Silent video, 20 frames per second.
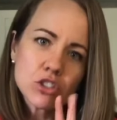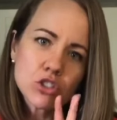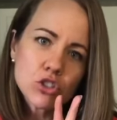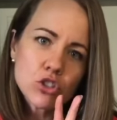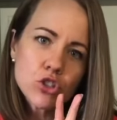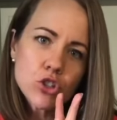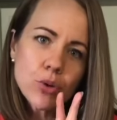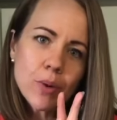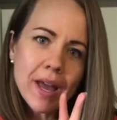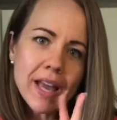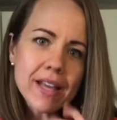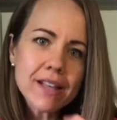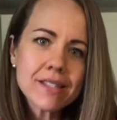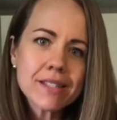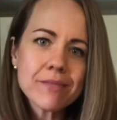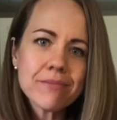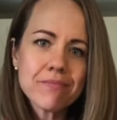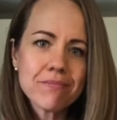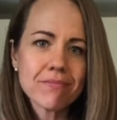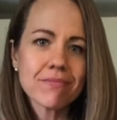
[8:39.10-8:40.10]
2 eggs,
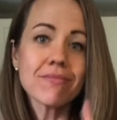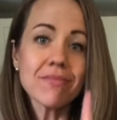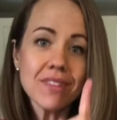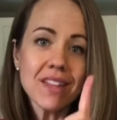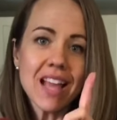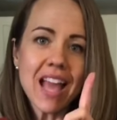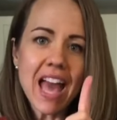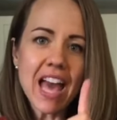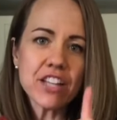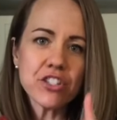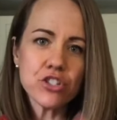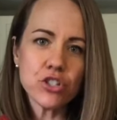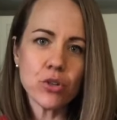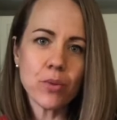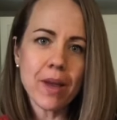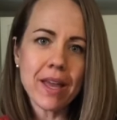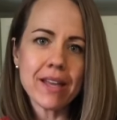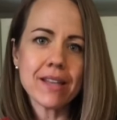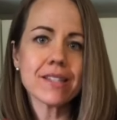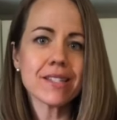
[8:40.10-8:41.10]
add 2
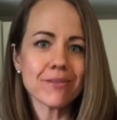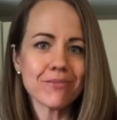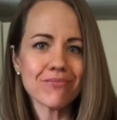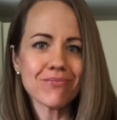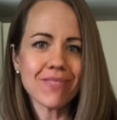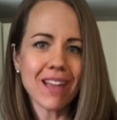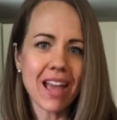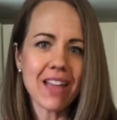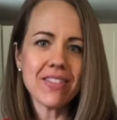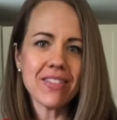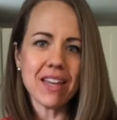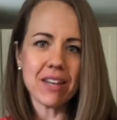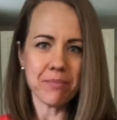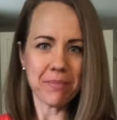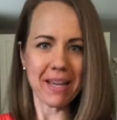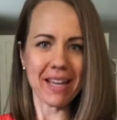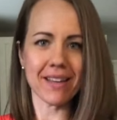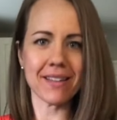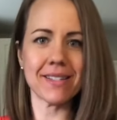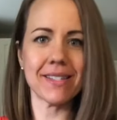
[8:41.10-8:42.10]
eggs, and then
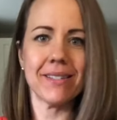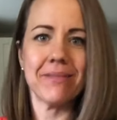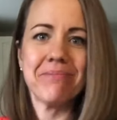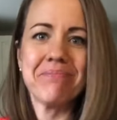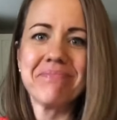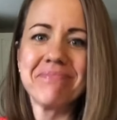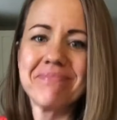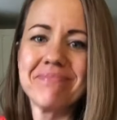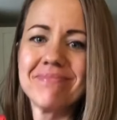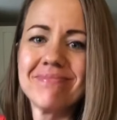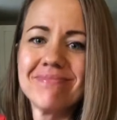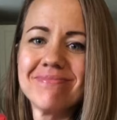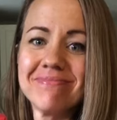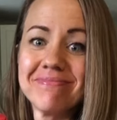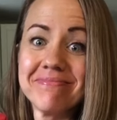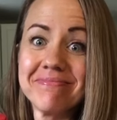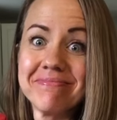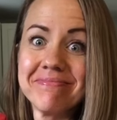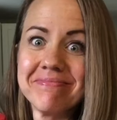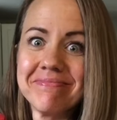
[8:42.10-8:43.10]
mix.
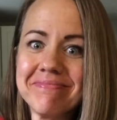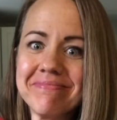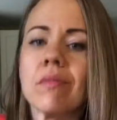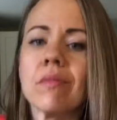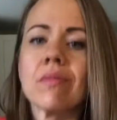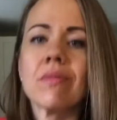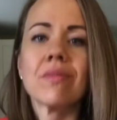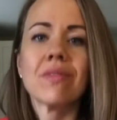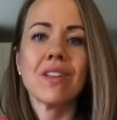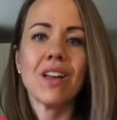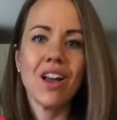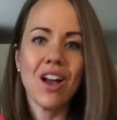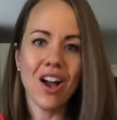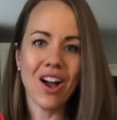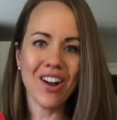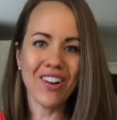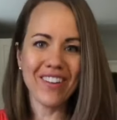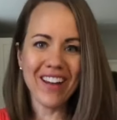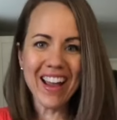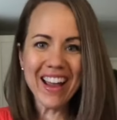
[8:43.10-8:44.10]

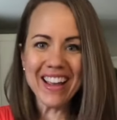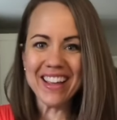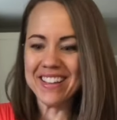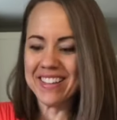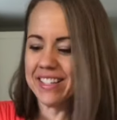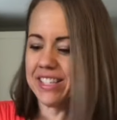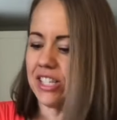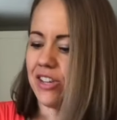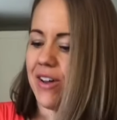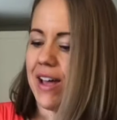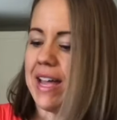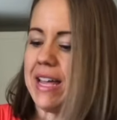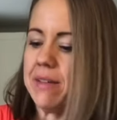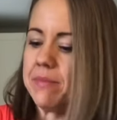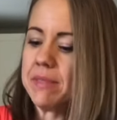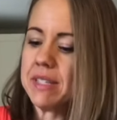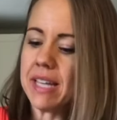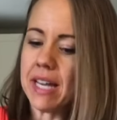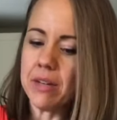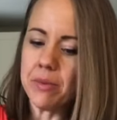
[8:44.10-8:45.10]
All right, so I am
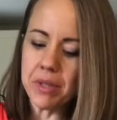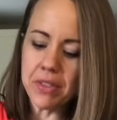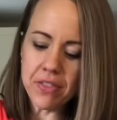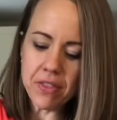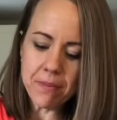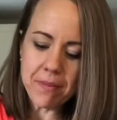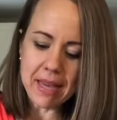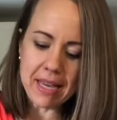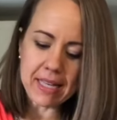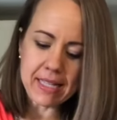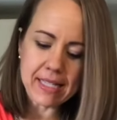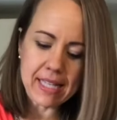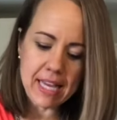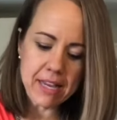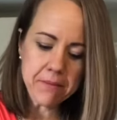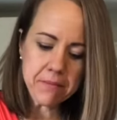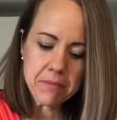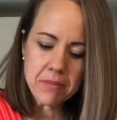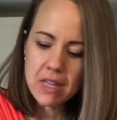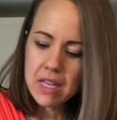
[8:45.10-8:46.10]
done with the mixing.
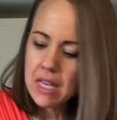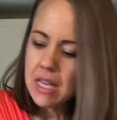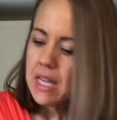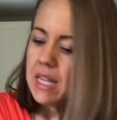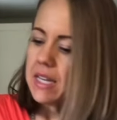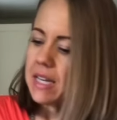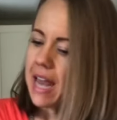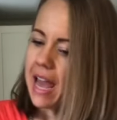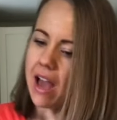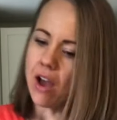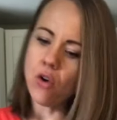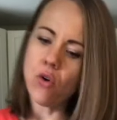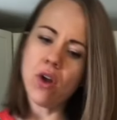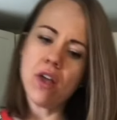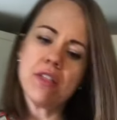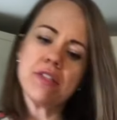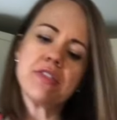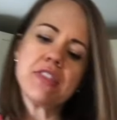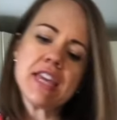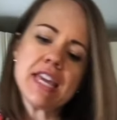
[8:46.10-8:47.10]
Now
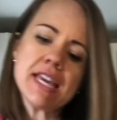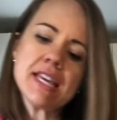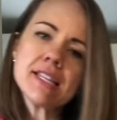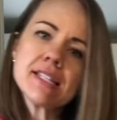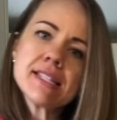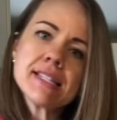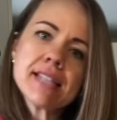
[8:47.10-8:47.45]
these